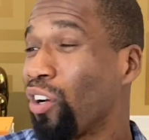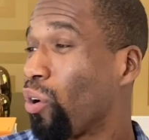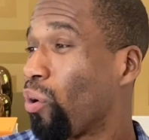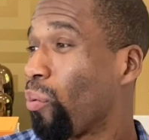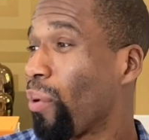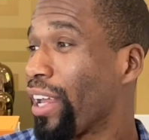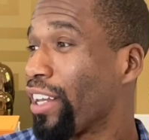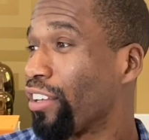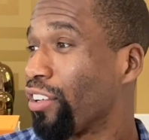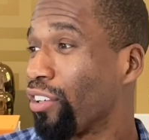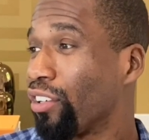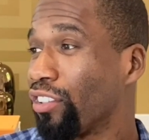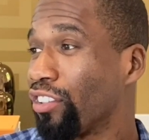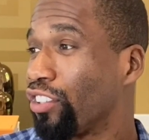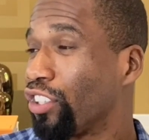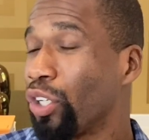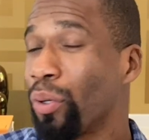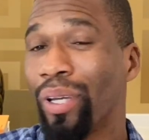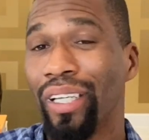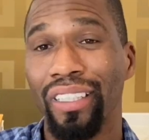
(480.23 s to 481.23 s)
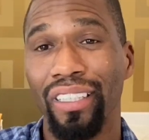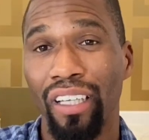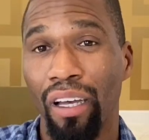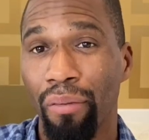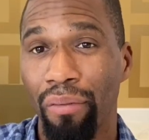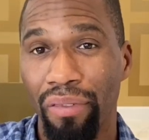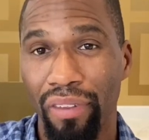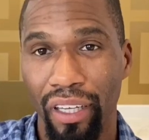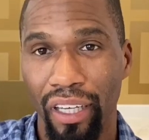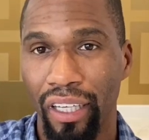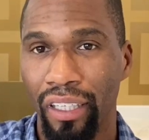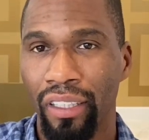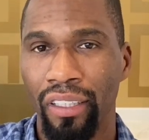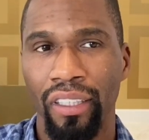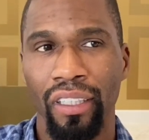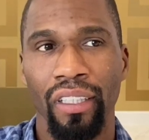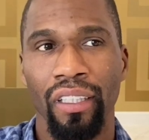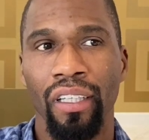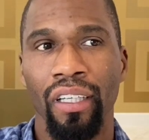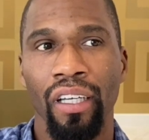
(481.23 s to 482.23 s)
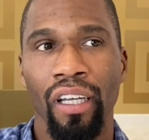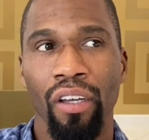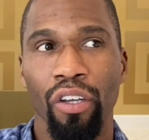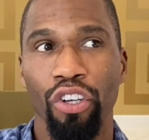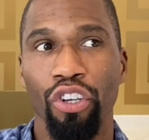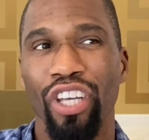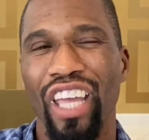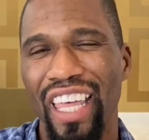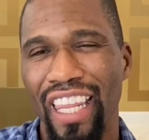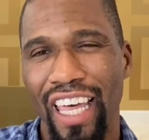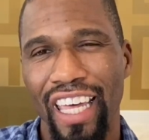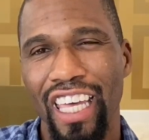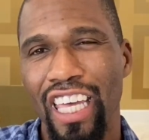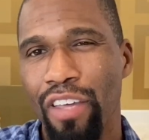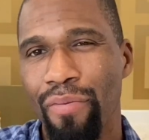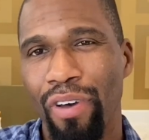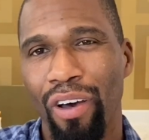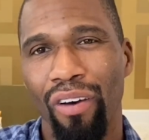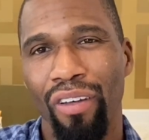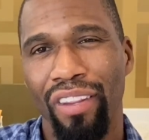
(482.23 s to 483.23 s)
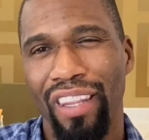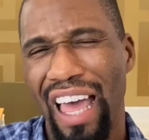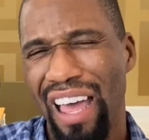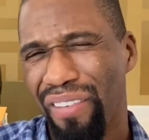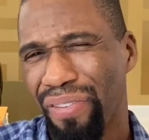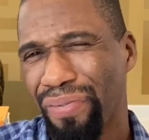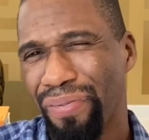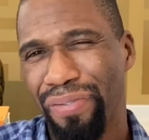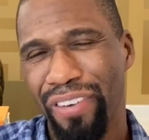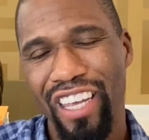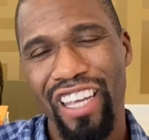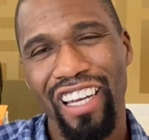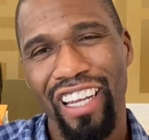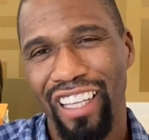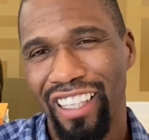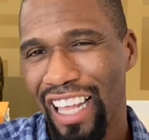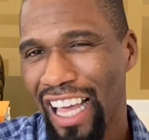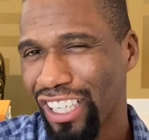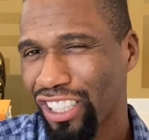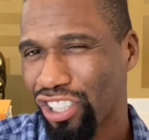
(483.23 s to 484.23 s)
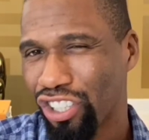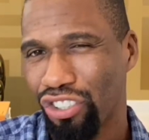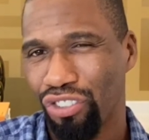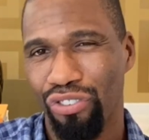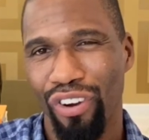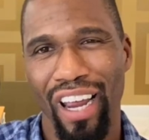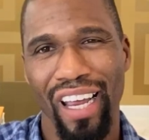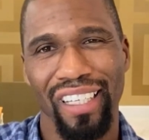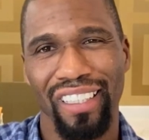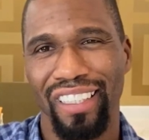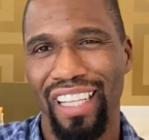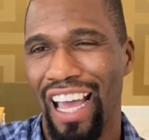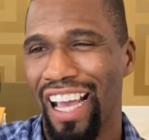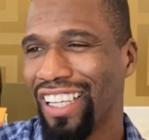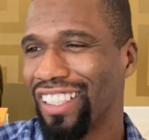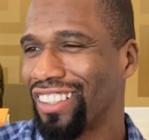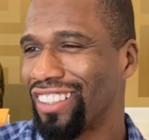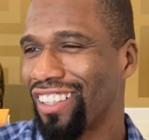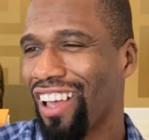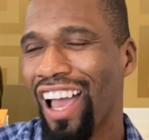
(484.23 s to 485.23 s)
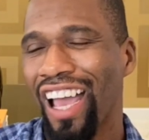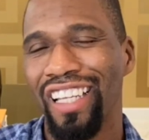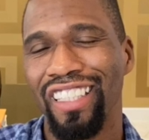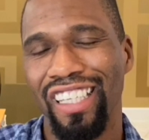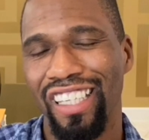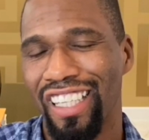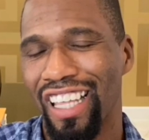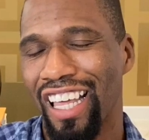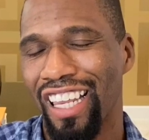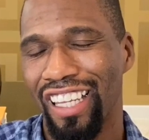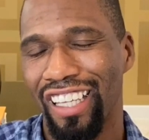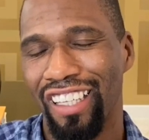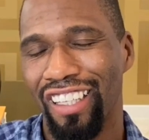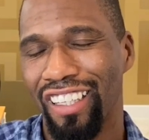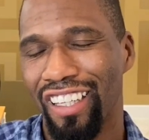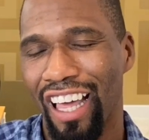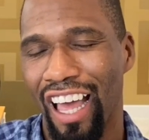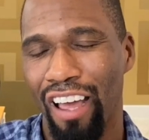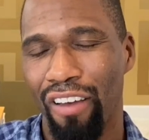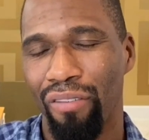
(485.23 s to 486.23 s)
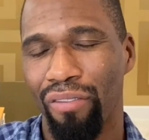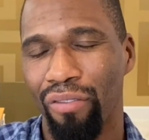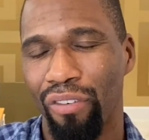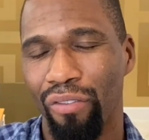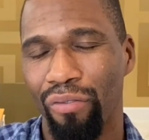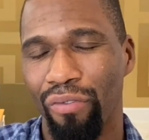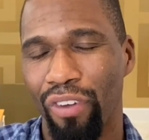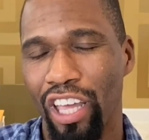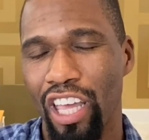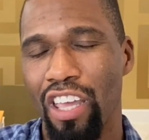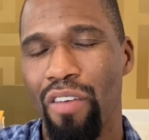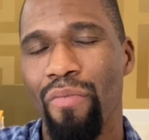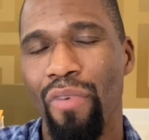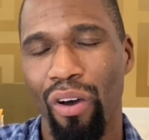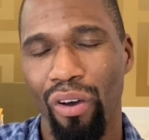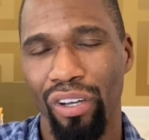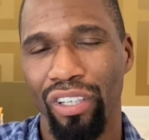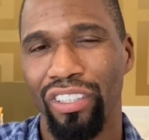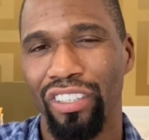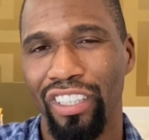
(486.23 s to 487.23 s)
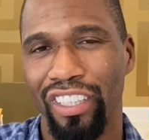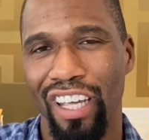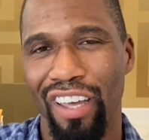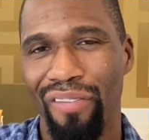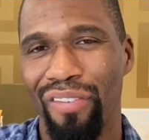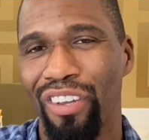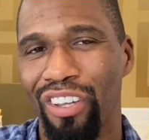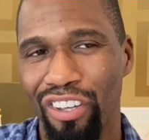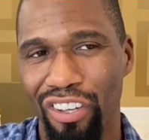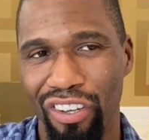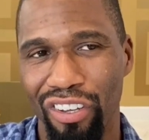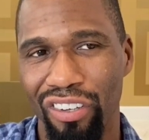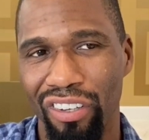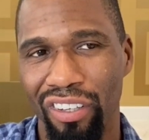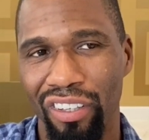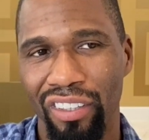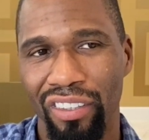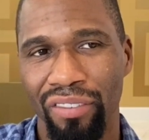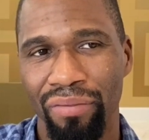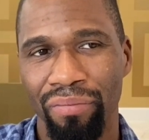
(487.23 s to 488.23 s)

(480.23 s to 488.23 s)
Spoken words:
or when you're doing something, you get that email, that feeling, that stress, that anxiety that email has given you,